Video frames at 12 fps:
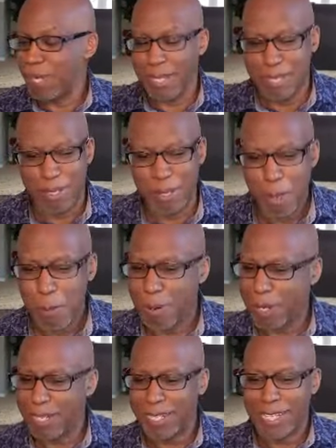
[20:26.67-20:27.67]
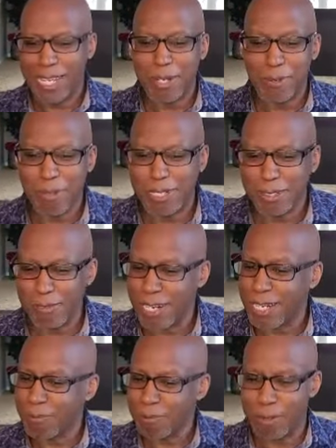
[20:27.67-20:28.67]
but, but, then when,
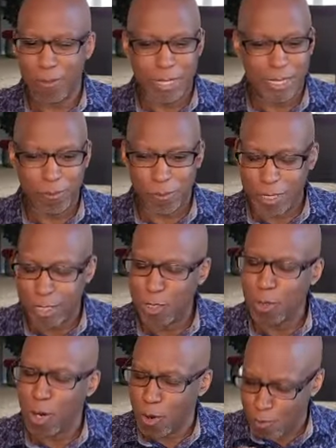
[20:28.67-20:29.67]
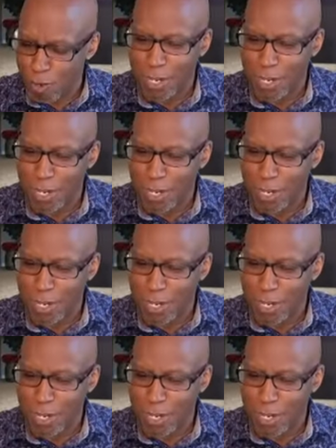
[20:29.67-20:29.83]
right? But when when you are